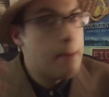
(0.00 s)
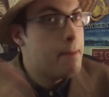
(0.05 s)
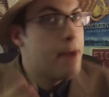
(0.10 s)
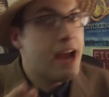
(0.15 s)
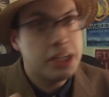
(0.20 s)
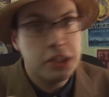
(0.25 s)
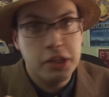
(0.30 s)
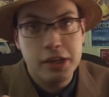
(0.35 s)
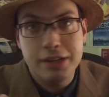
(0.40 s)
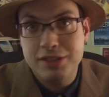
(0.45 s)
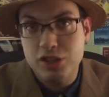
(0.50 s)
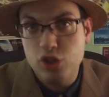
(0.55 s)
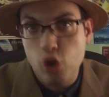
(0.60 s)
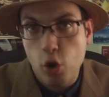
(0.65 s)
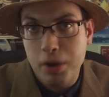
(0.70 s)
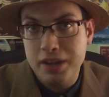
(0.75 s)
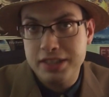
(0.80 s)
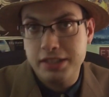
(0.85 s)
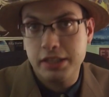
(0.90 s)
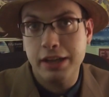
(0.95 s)
Imaginative
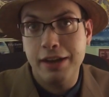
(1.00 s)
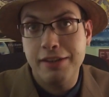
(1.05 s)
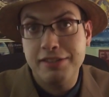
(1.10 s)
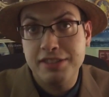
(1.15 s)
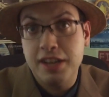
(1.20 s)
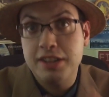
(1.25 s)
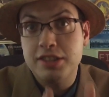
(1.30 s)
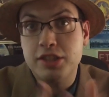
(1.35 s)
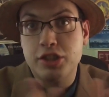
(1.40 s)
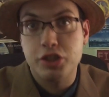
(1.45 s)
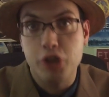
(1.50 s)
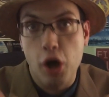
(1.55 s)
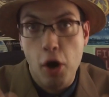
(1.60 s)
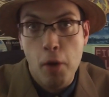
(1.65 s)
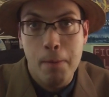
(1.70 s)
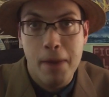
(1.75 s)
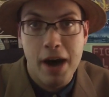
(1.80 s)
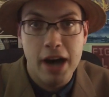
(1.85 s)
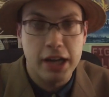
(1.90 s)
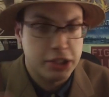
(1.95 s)
stories gives us
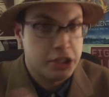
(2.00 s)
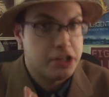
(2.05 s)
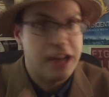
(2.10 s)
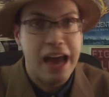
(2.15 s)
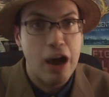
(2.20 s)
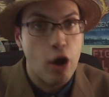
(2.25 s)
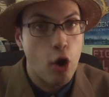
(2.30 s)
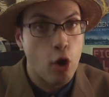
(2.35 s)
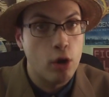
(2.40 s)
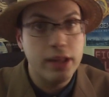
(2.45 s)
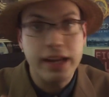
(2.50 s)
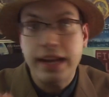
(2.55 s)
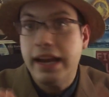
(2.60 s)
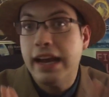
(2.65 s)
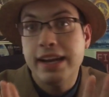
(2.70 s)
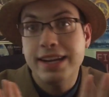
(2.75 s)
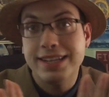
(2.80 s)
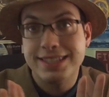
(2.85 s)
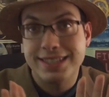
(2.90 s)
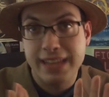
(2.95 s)
so much, not
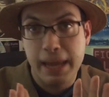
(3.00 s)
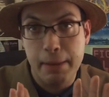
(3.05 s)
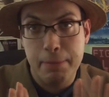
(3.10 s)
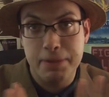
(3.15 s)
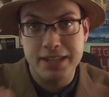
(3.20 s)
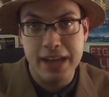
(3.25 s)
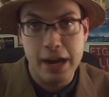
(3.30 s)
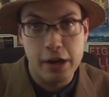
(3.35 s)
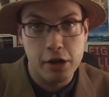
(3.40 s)
only in escapist